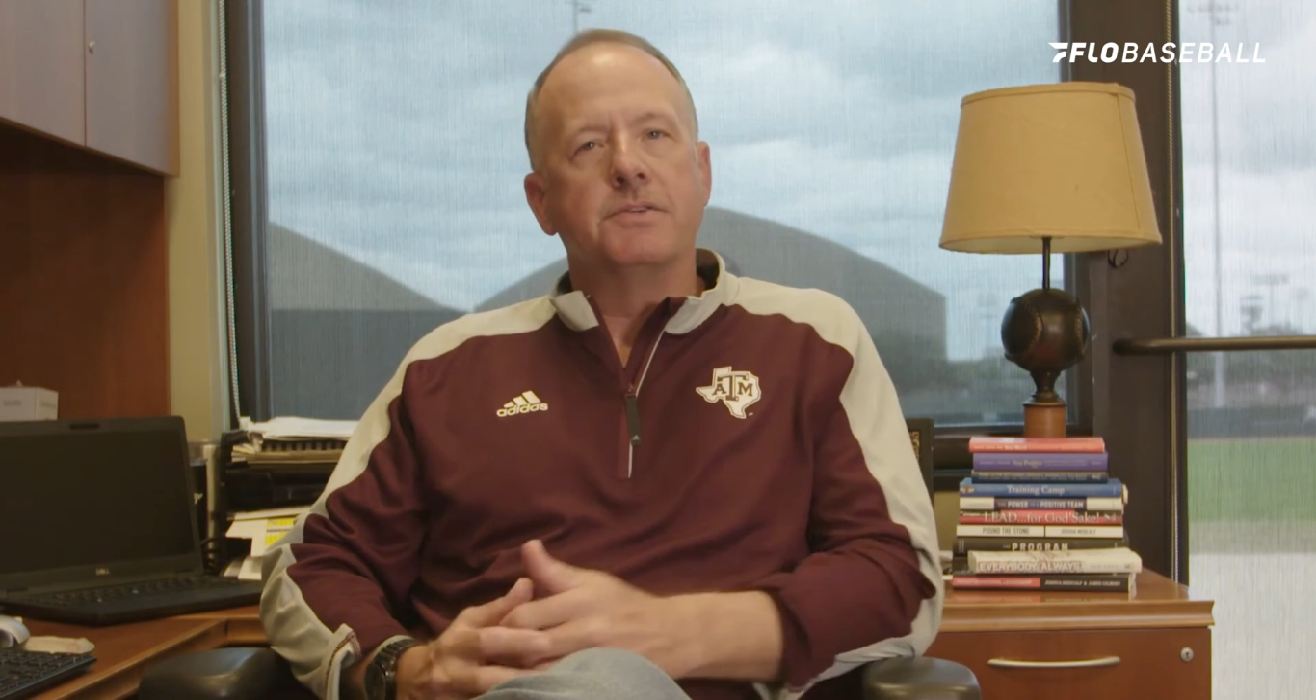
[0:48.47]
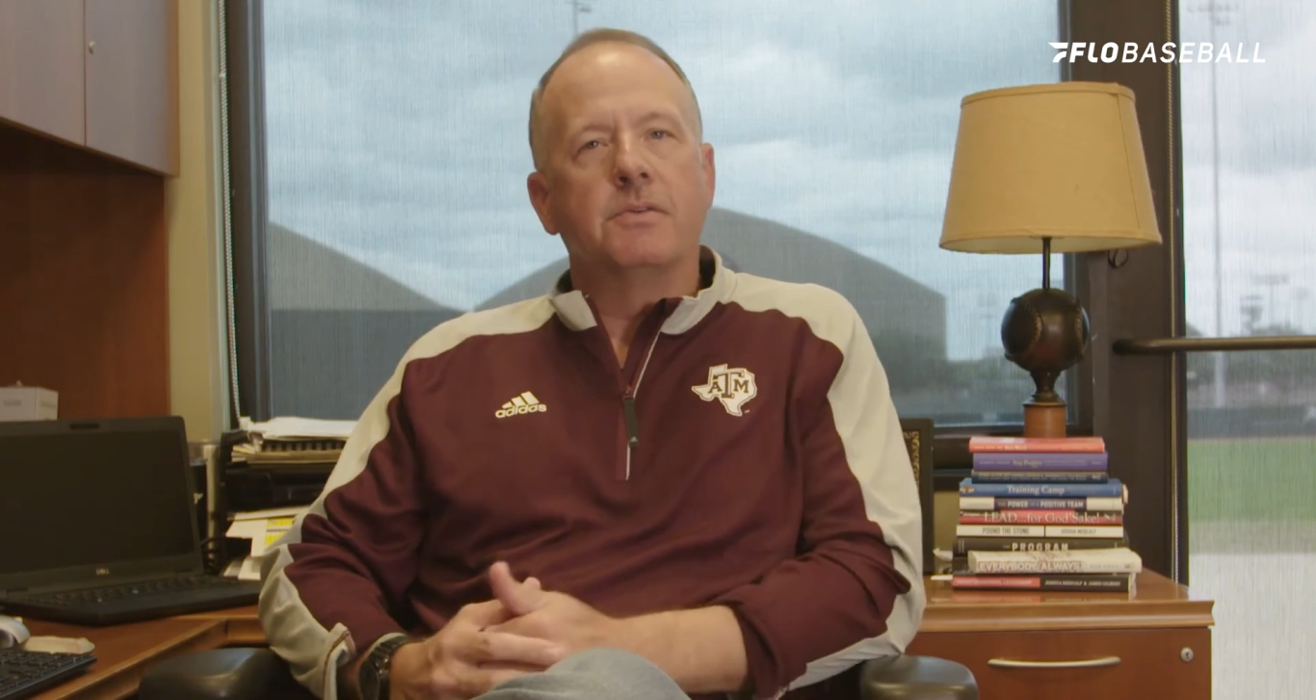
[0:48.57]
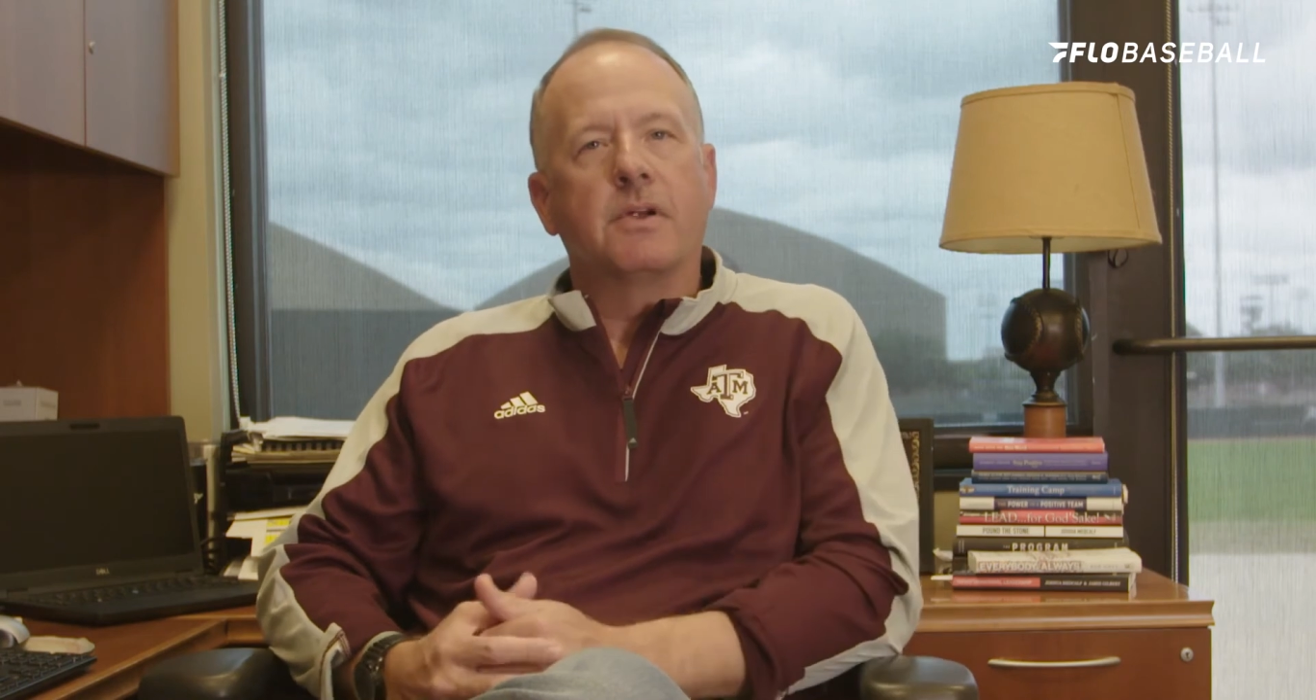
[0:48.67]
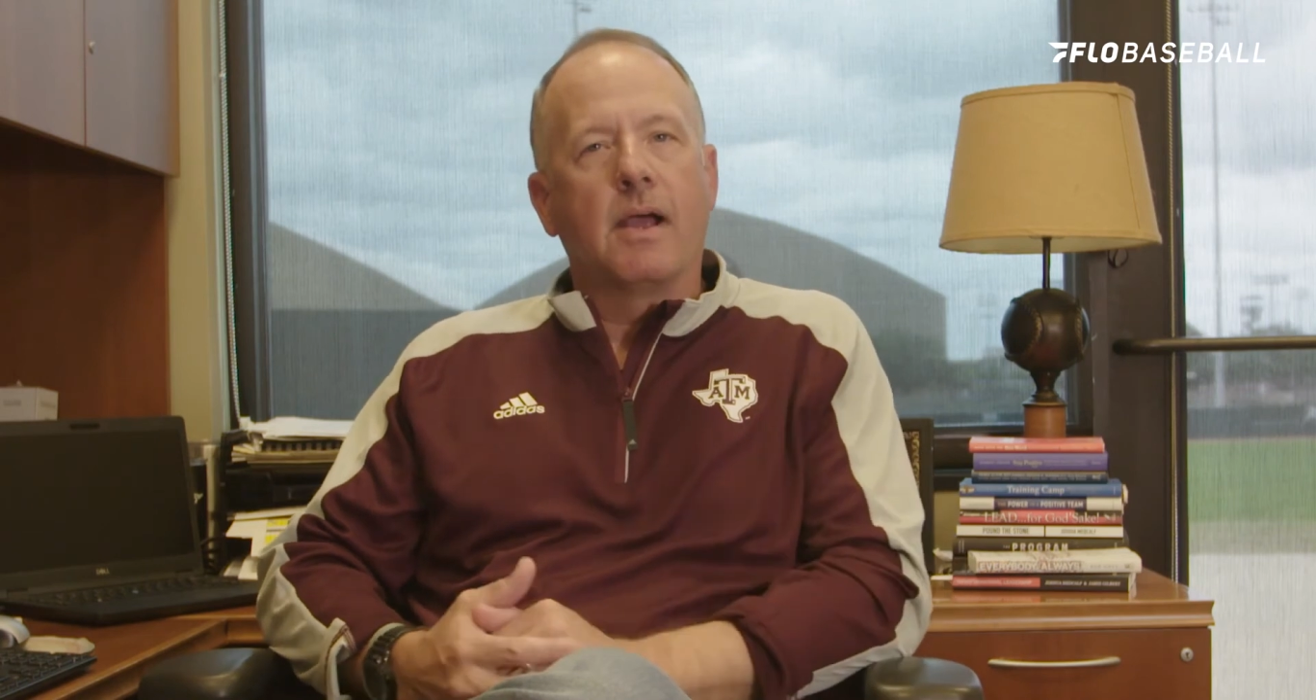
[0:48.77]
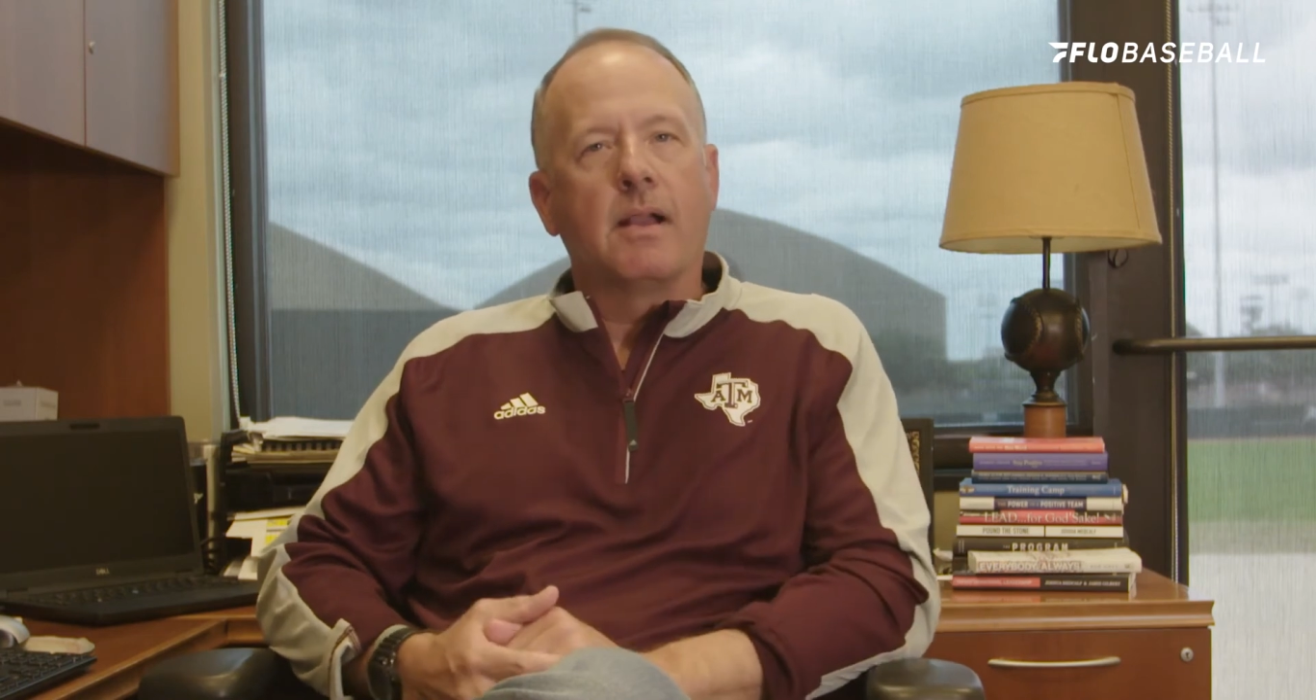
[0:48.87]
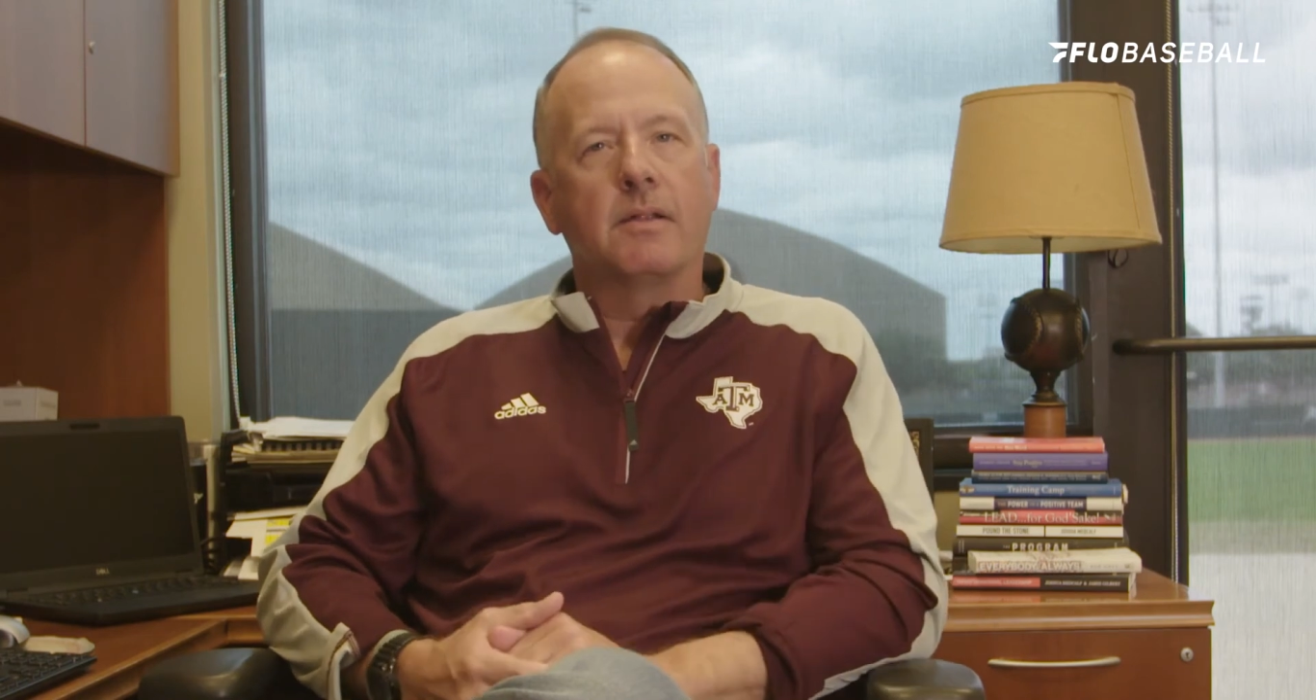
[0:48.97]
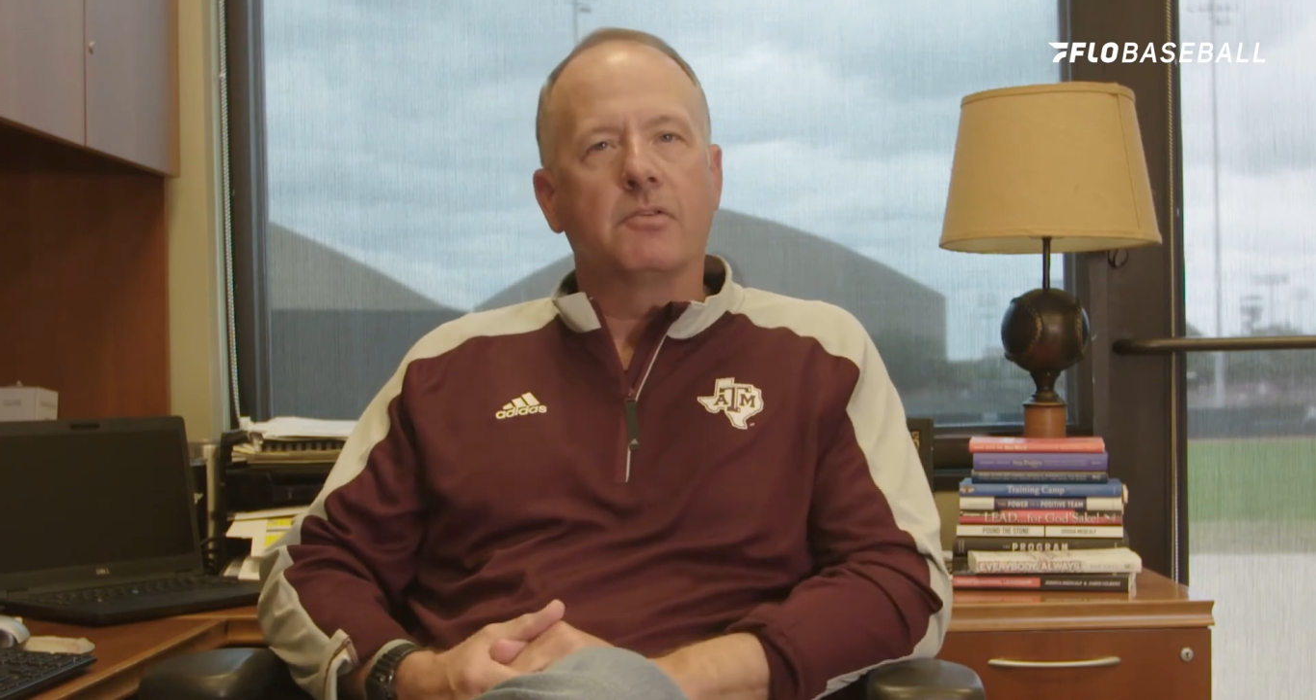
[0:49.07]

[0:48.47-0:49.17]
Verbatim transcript: Junior College.